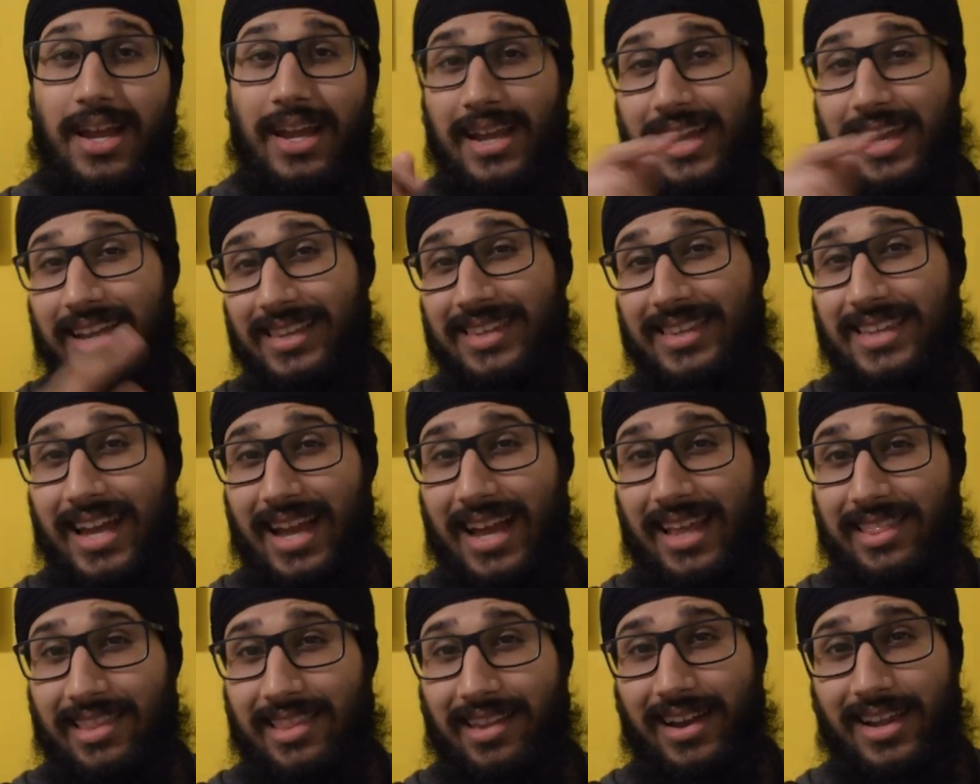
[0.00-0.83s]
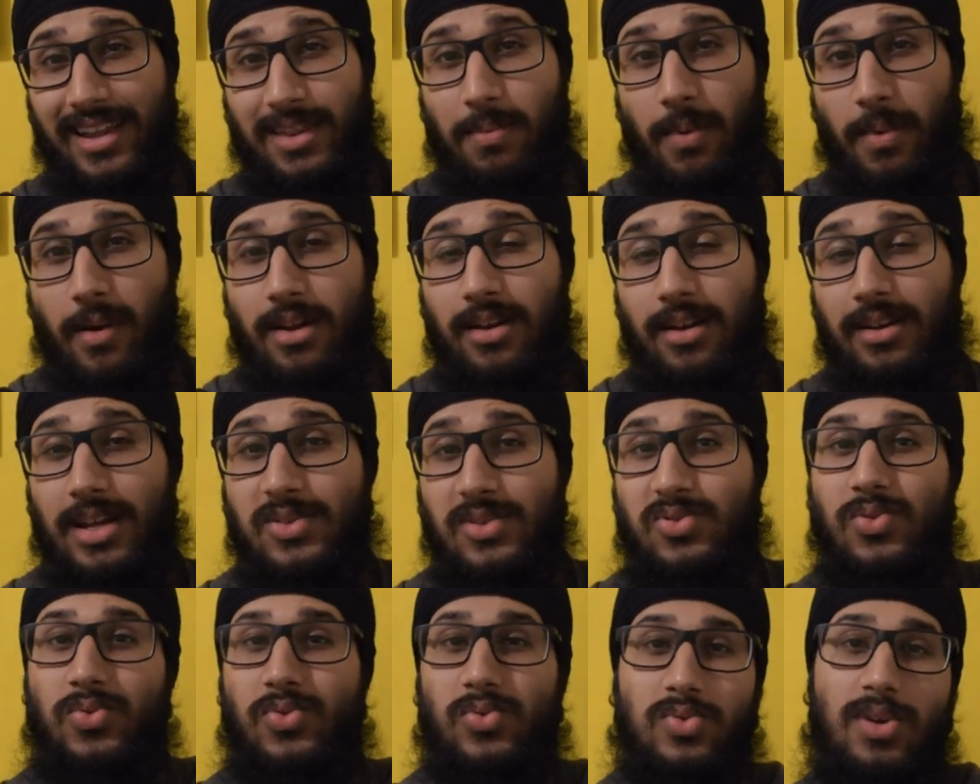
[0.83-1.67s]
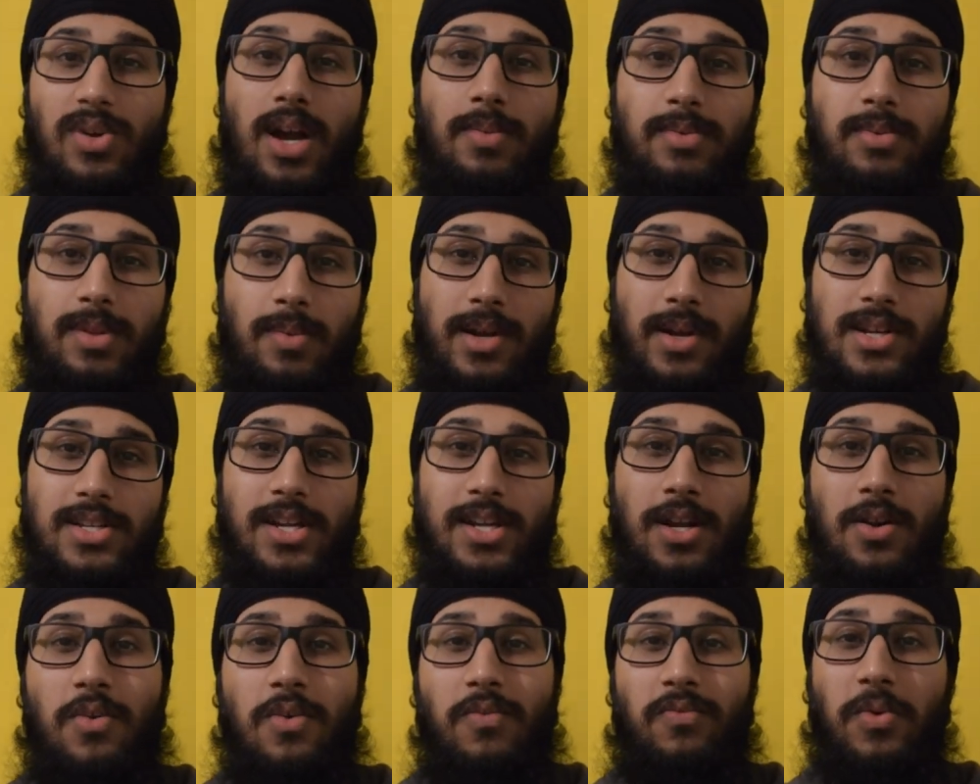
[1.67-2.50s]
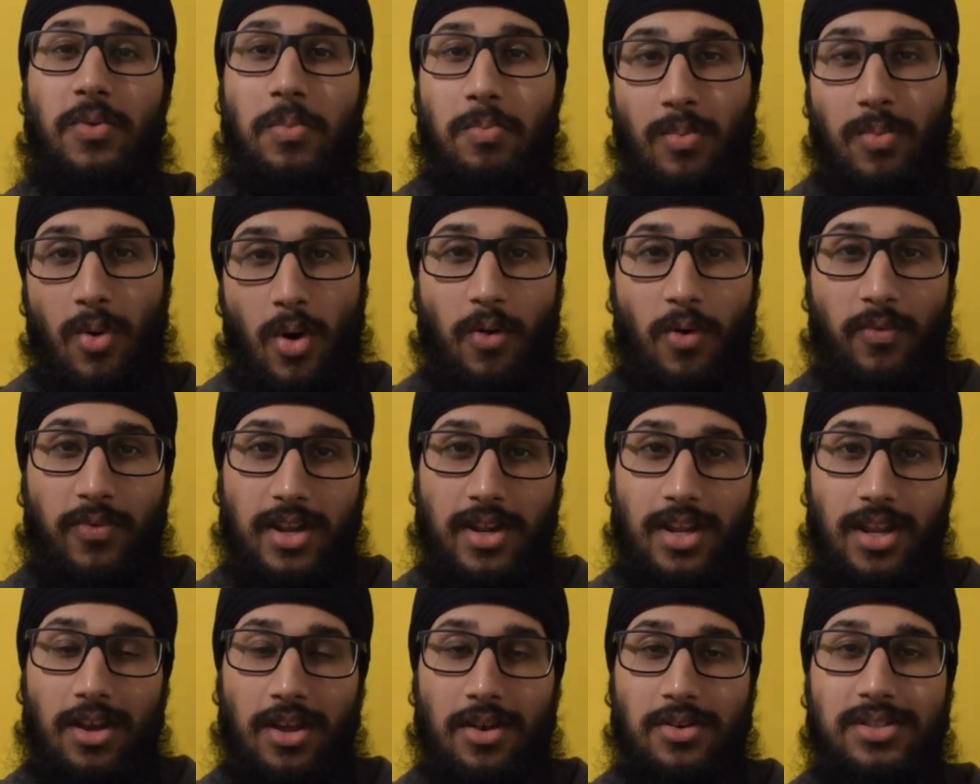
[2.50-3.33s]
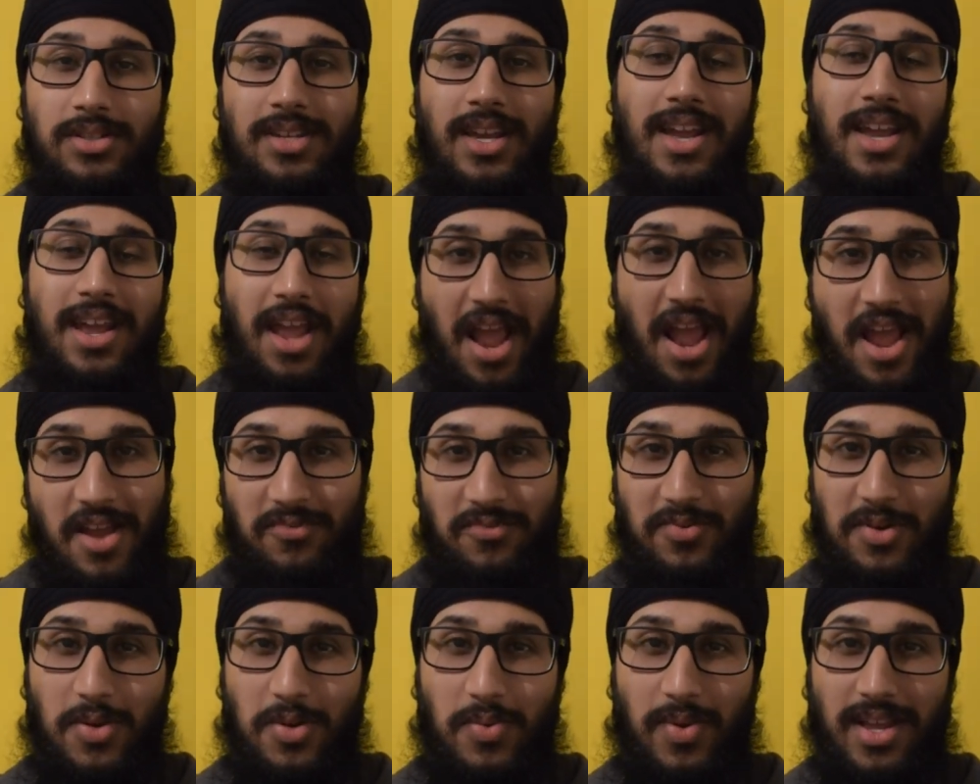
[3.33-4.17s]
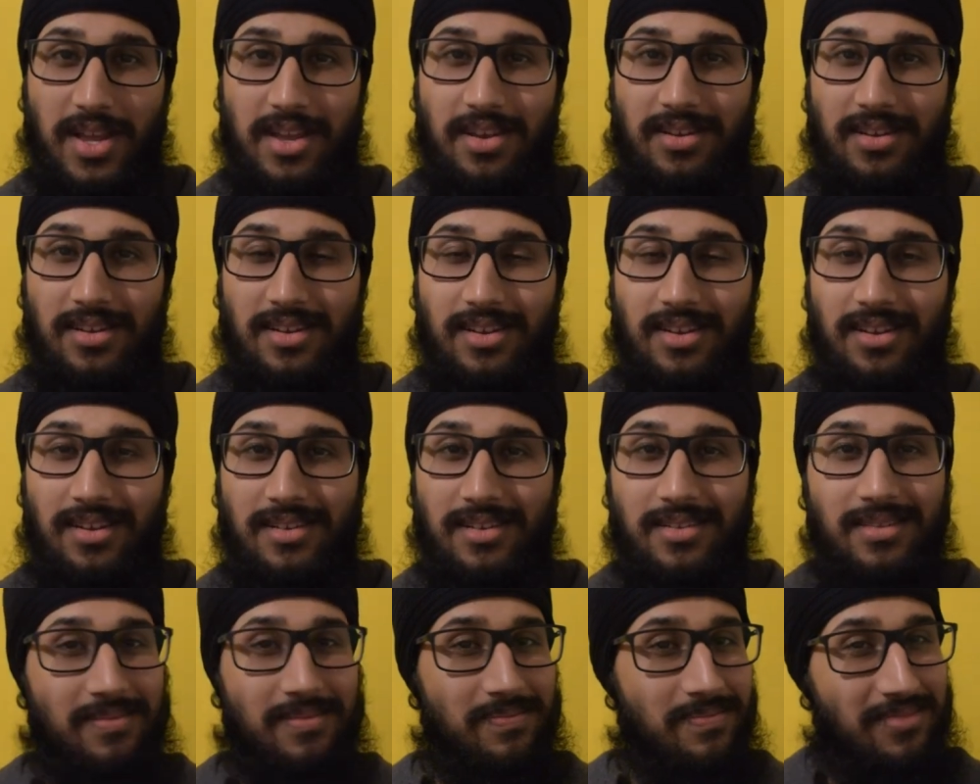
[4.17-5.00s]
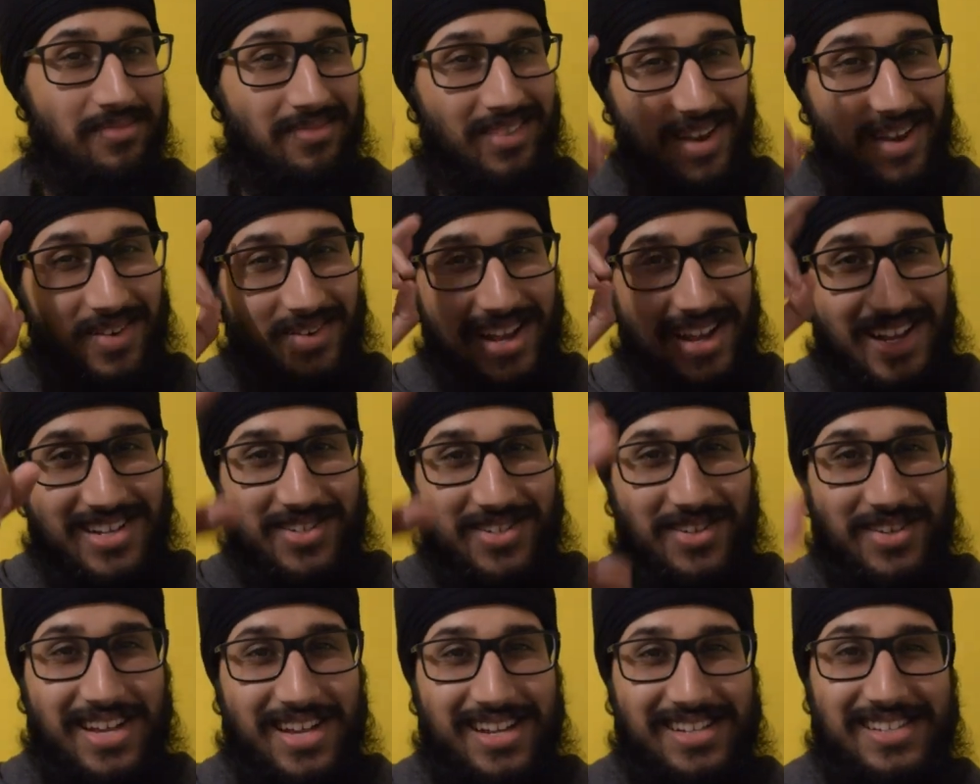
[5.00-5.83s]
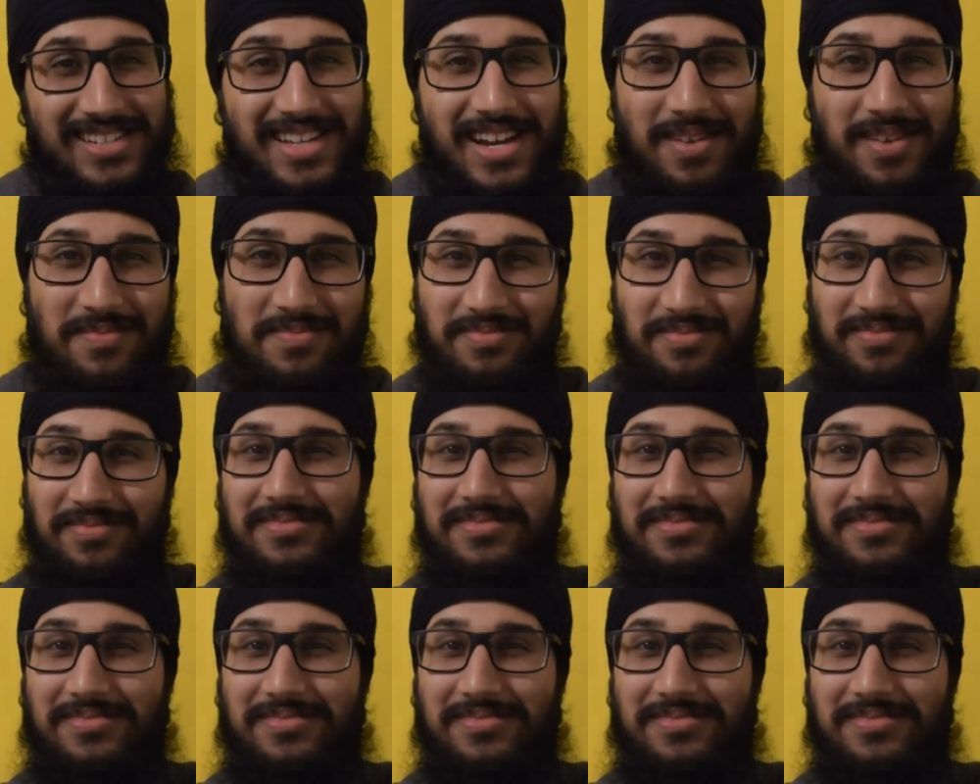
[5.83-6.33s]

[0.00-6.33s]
Hit that like button and subscribe to my channel for more videos every week. I'll catch y'all next time.